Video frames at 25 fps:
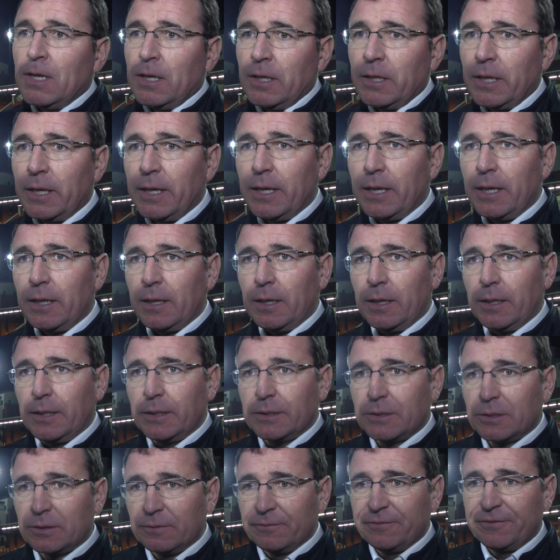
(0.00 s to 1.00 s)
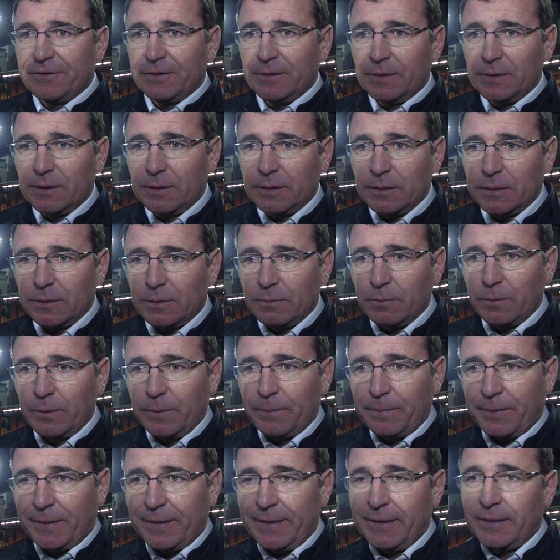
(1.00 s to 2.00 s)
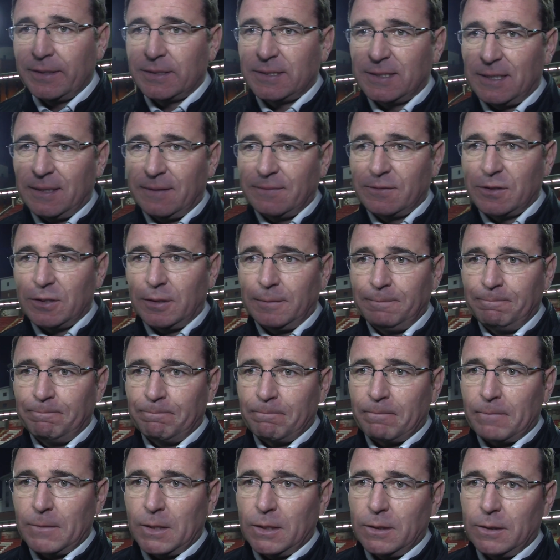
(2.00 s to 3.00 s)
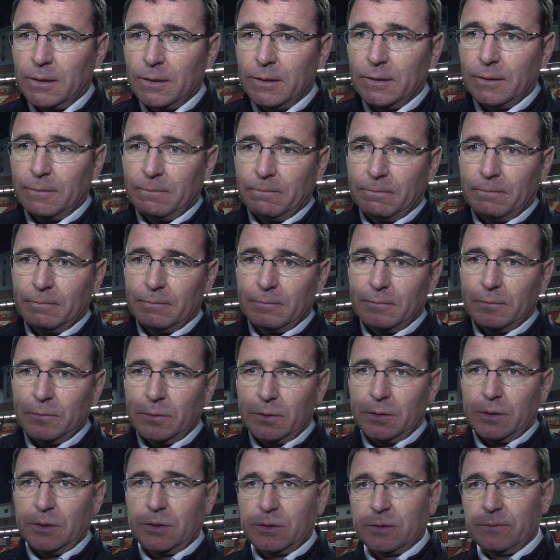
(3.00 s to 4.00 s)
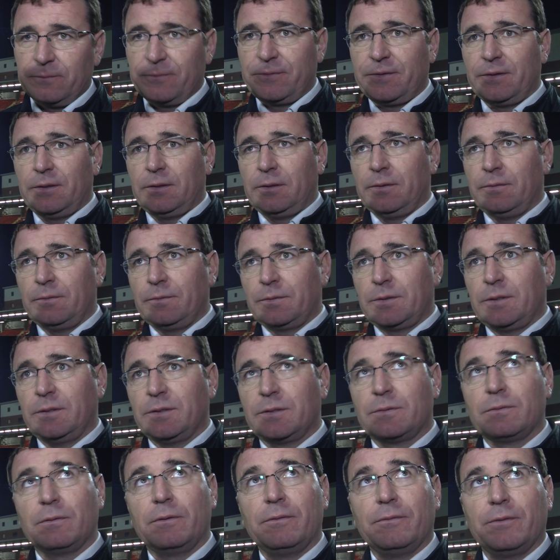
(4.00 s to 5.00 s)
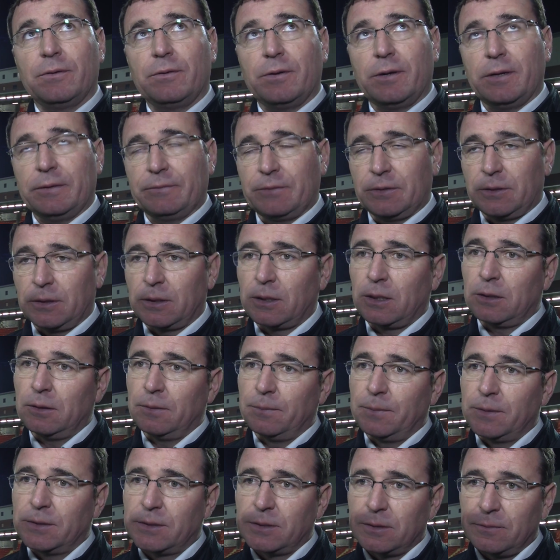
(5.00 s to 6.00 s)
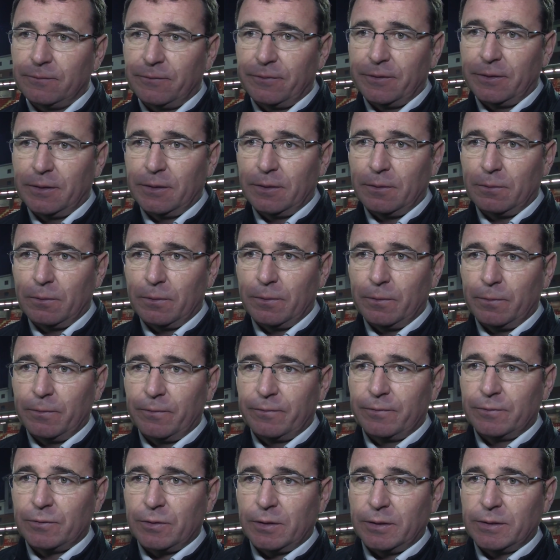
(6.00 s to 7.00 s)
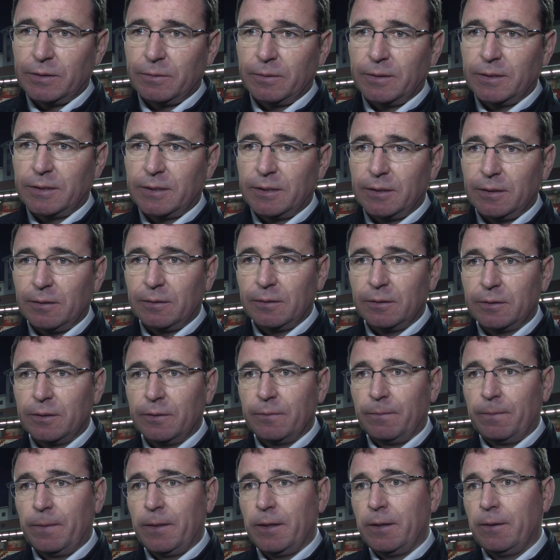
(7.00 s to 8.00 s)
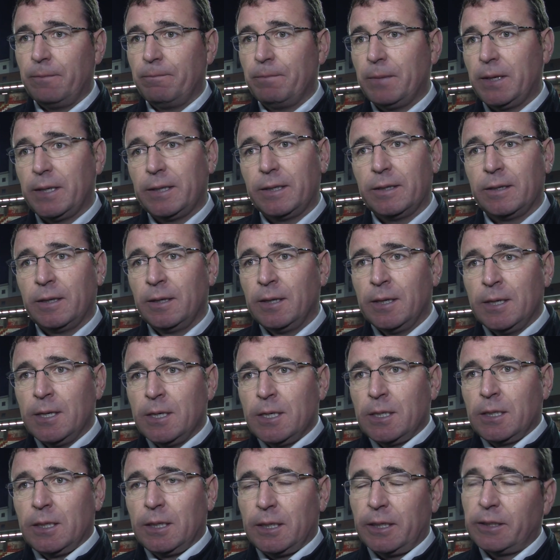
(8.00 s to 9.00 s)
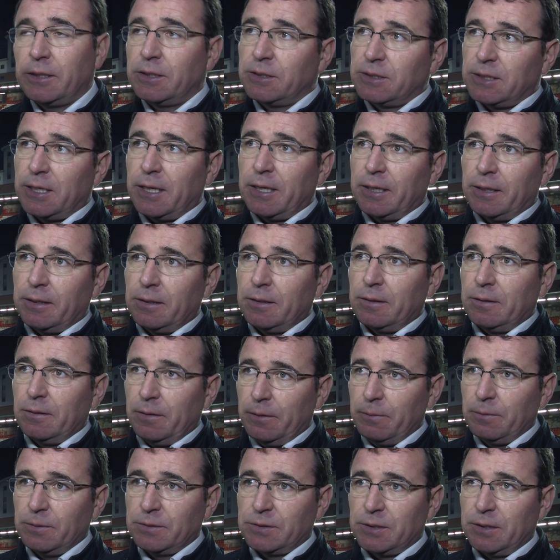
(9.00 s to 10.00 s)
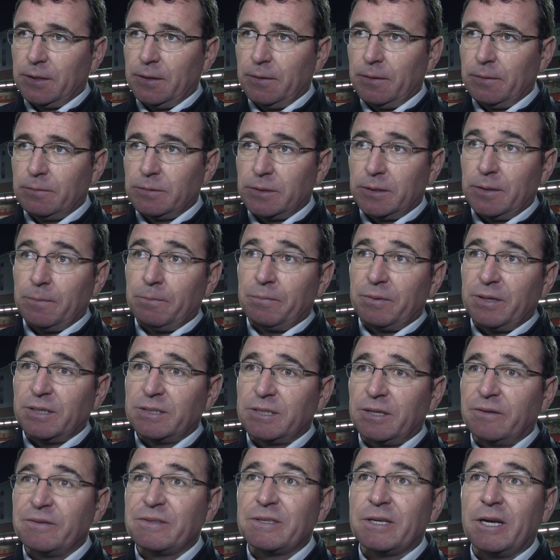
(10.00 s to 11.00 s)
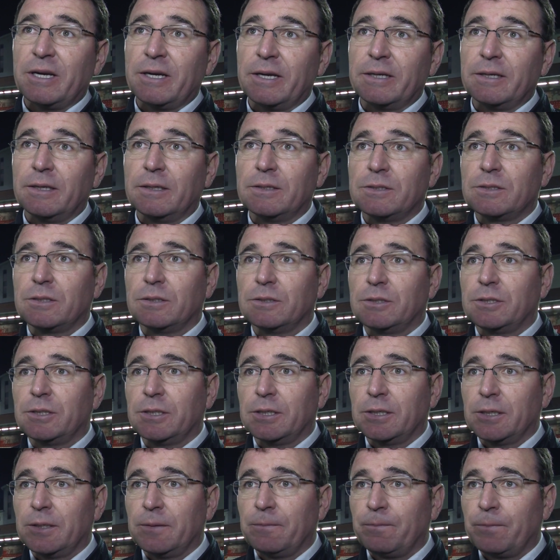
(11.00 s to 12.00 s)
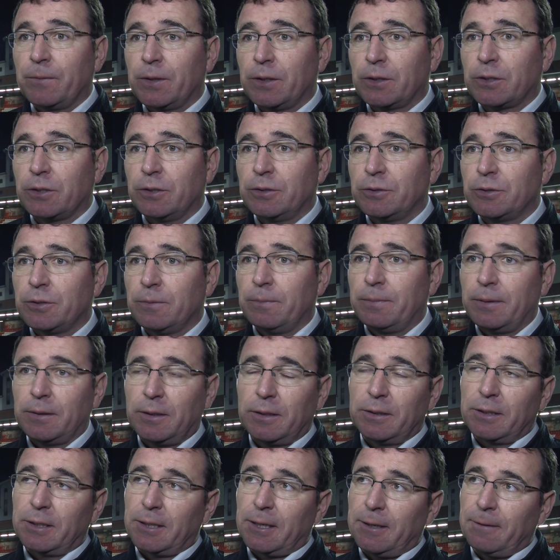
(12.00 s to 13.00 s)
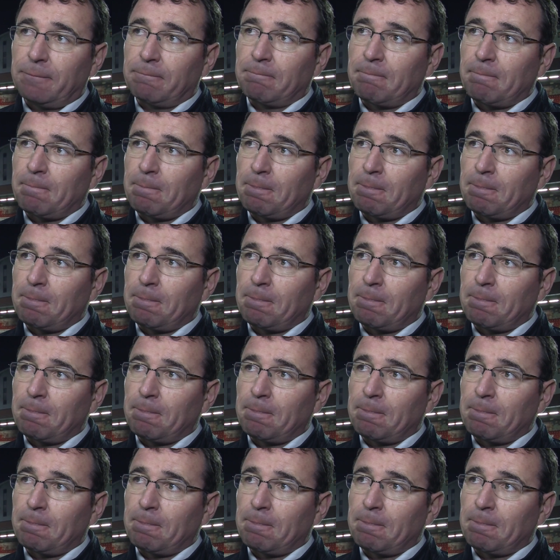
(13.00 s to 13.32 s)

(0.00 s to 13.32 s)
Yeah, it's something that we pride ourselves on. It's something that, since we've arrived at the club, it's something that we've tried to instill in them. And like you say, it was an impressive sight at such a crucial part of the game.